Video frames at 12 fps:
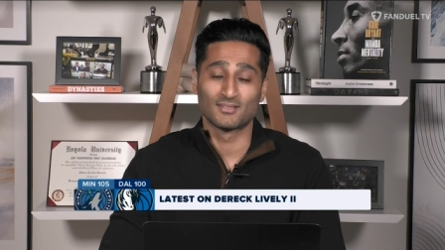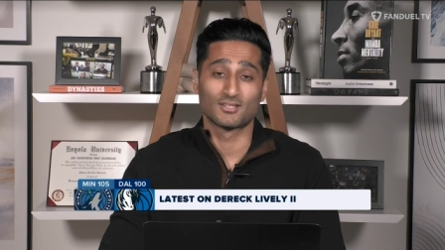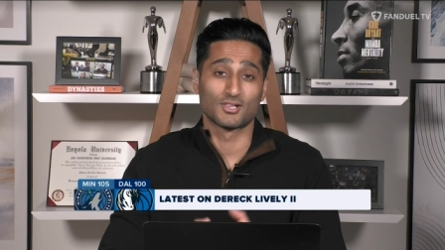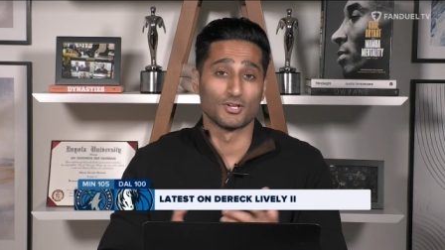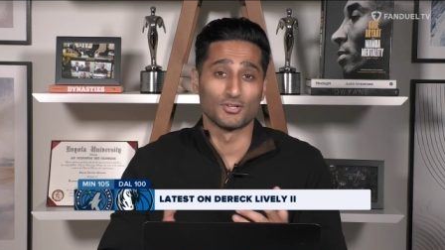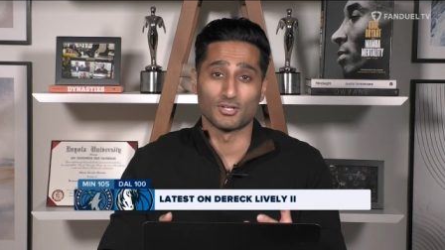
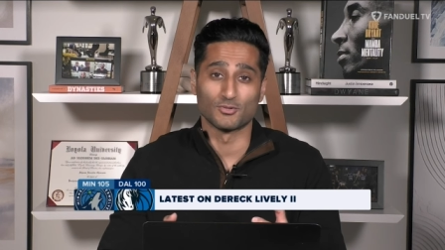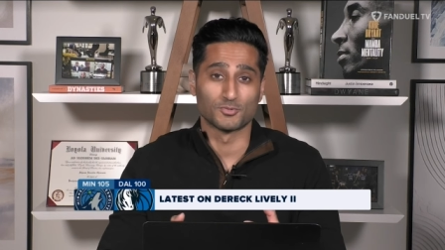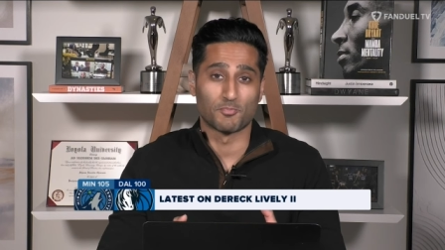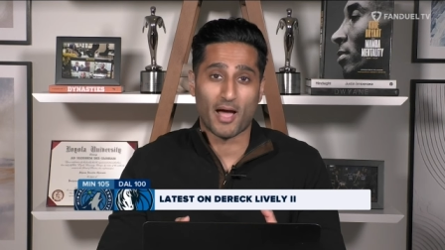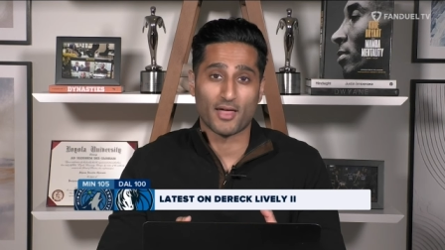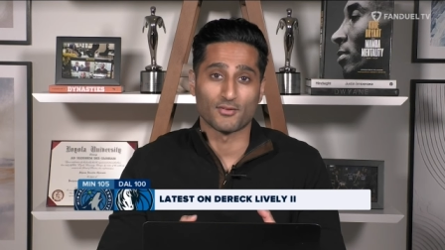Clearly it was
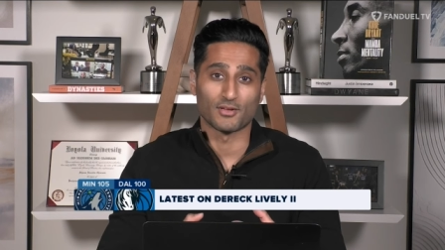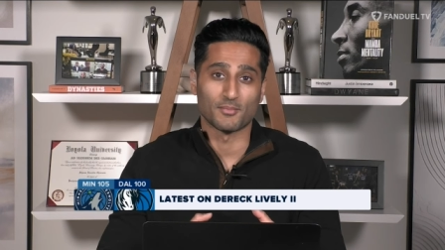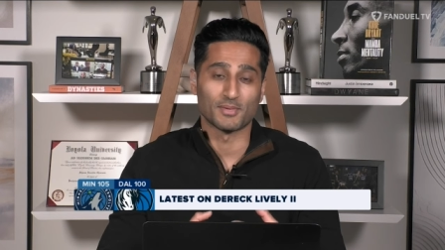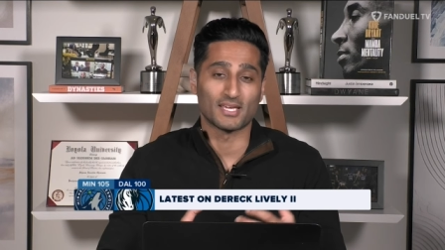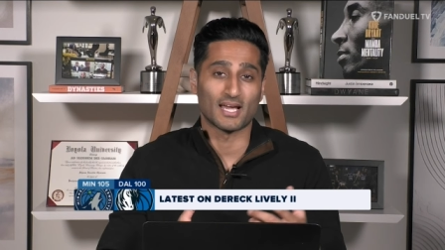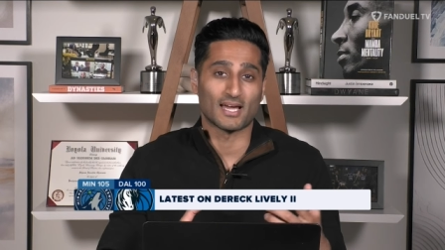bothering
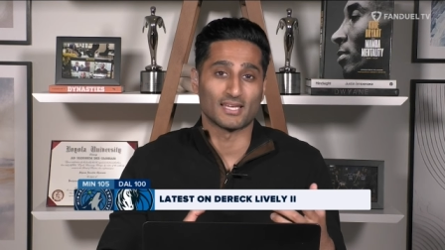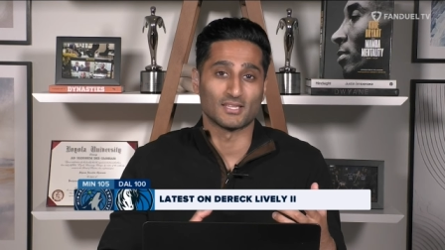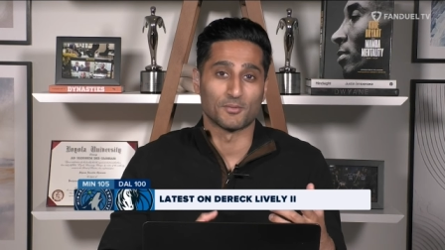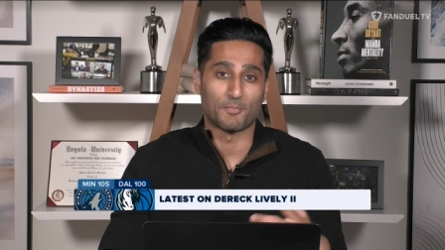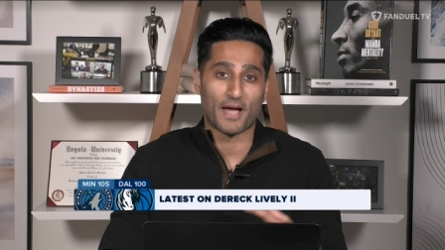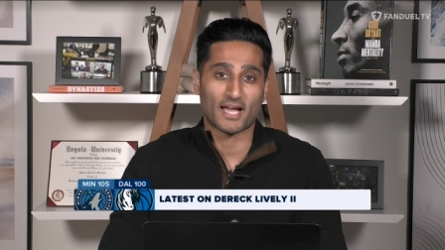him. He got hit in
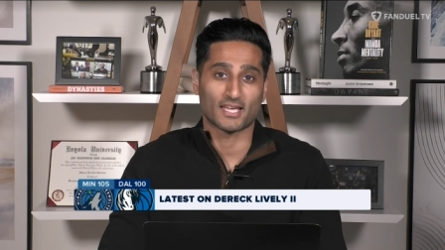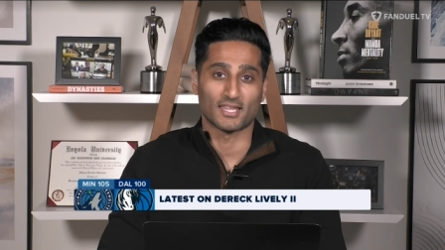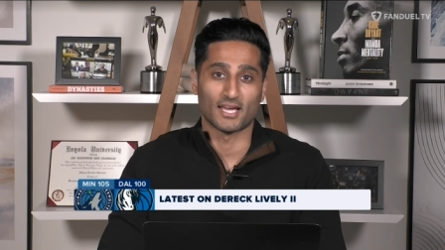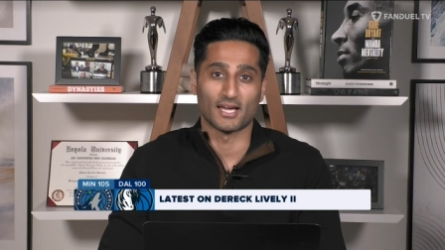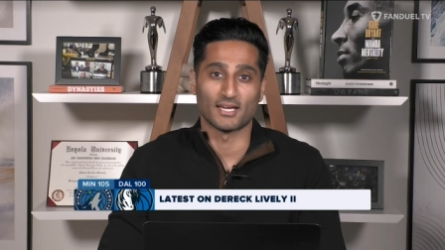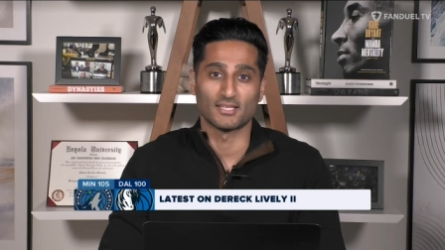the back of
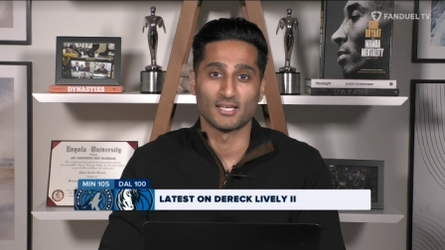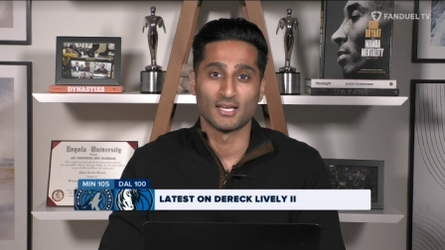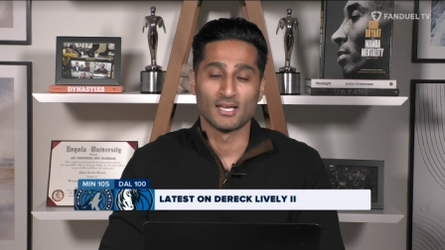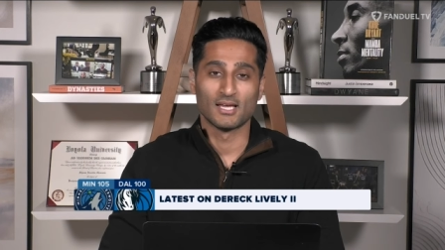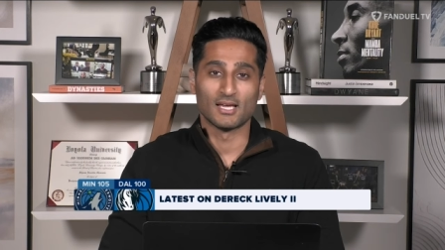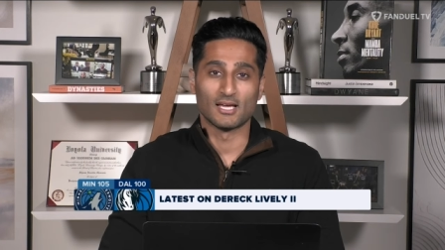the head,
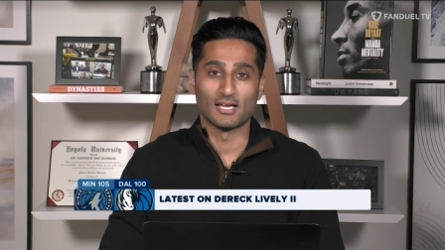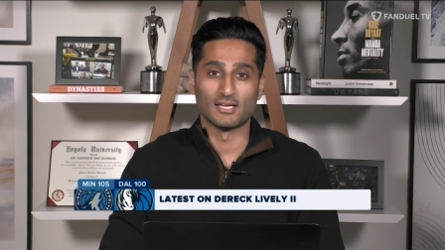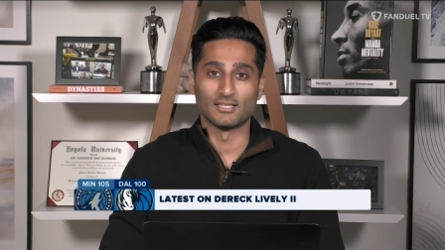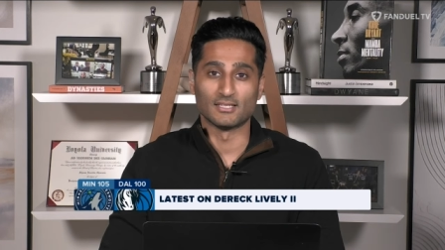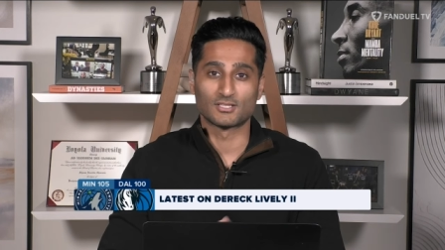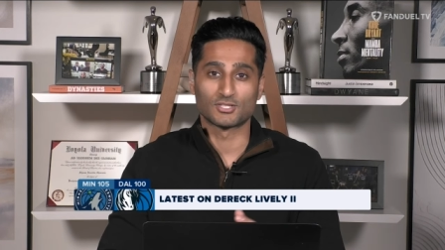
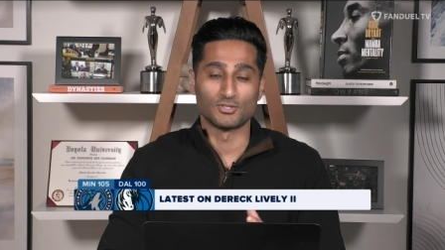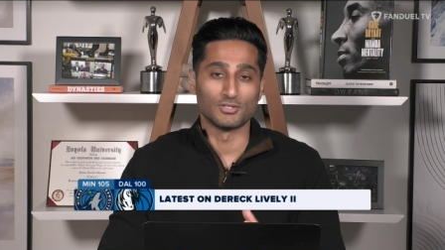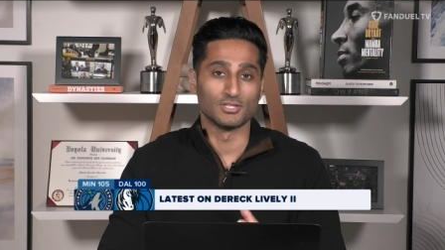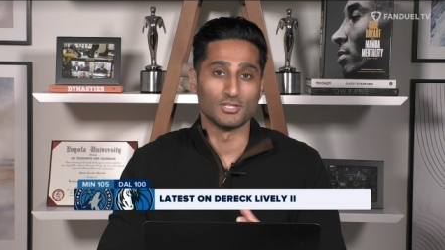and it's turned